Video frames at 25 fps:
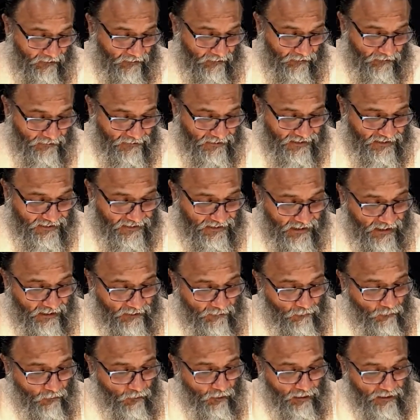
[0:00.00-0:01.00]
So just
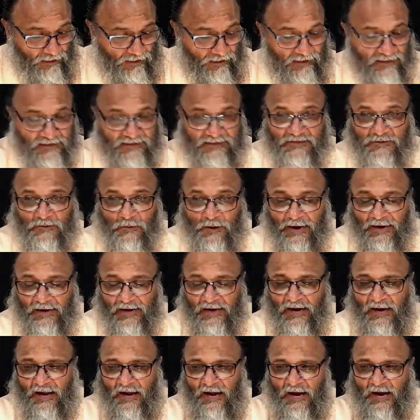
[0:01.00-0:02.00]
like water is
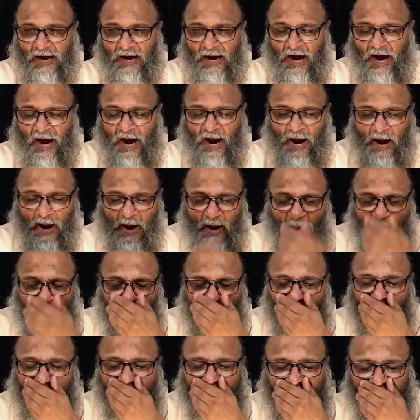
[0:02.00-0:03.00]
one,
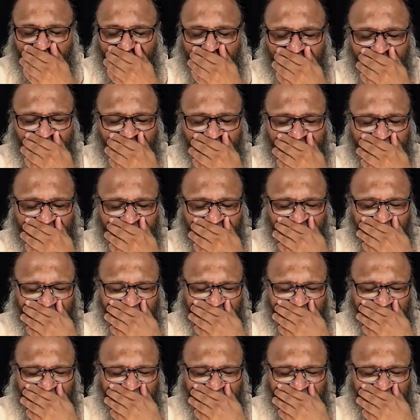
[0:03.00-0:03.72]
but it is